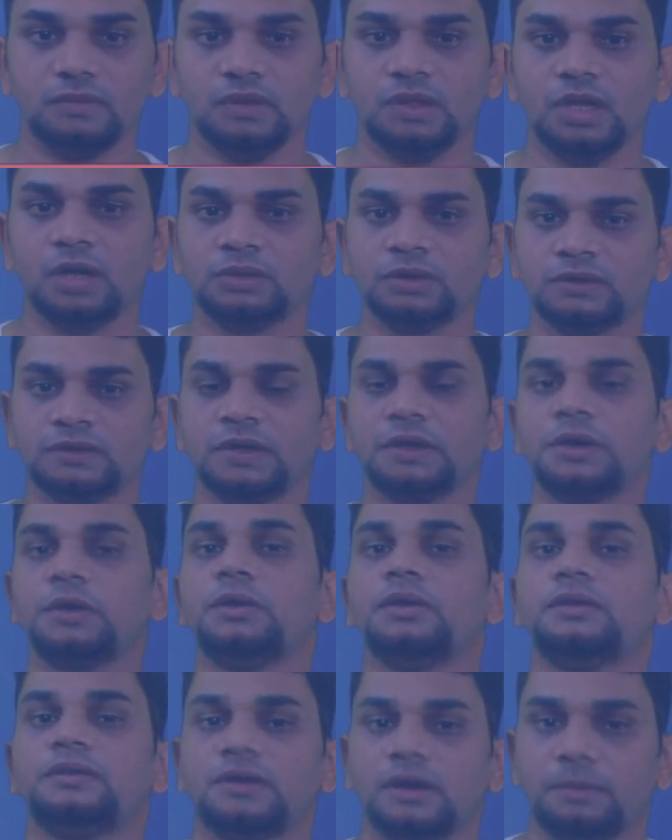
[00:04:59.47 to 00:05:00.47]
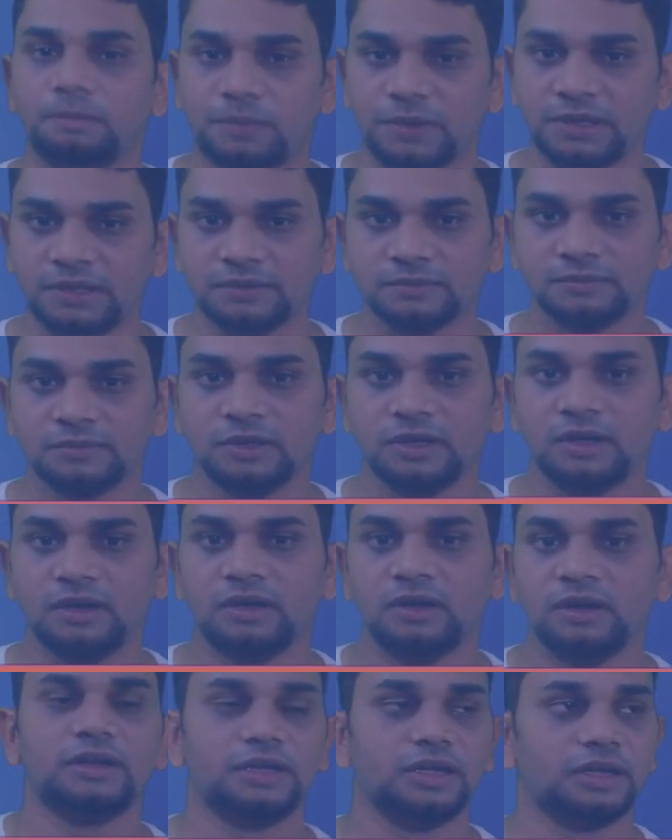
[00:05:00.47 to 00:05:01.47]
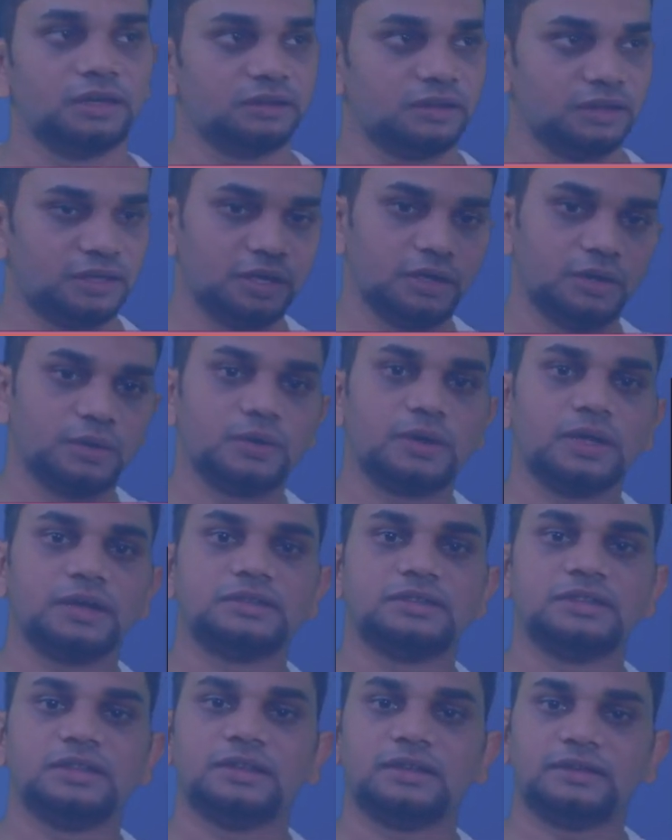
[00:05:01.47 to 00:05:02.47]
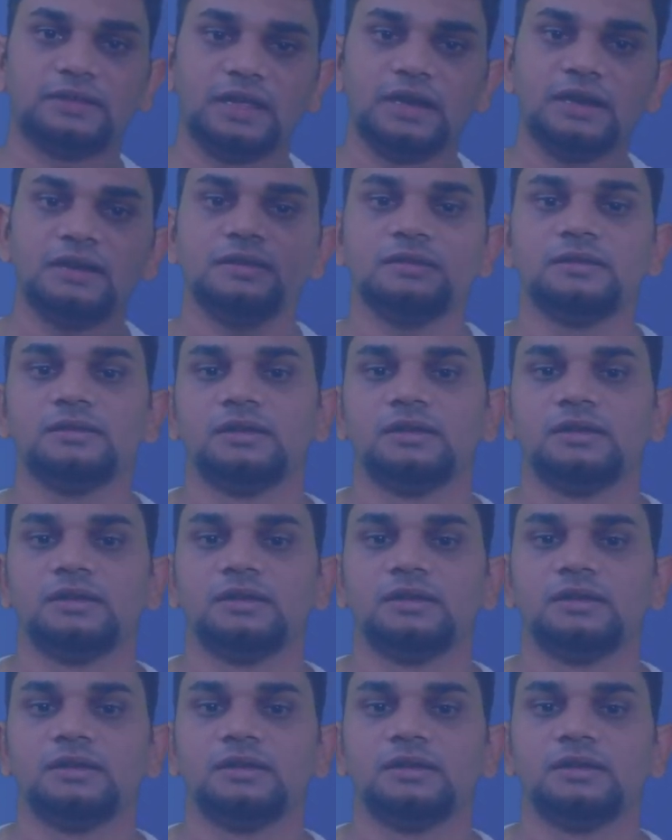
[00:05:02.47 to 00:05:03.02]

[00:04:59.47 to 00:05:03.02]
Now the circuit is complete. Here you can see the cell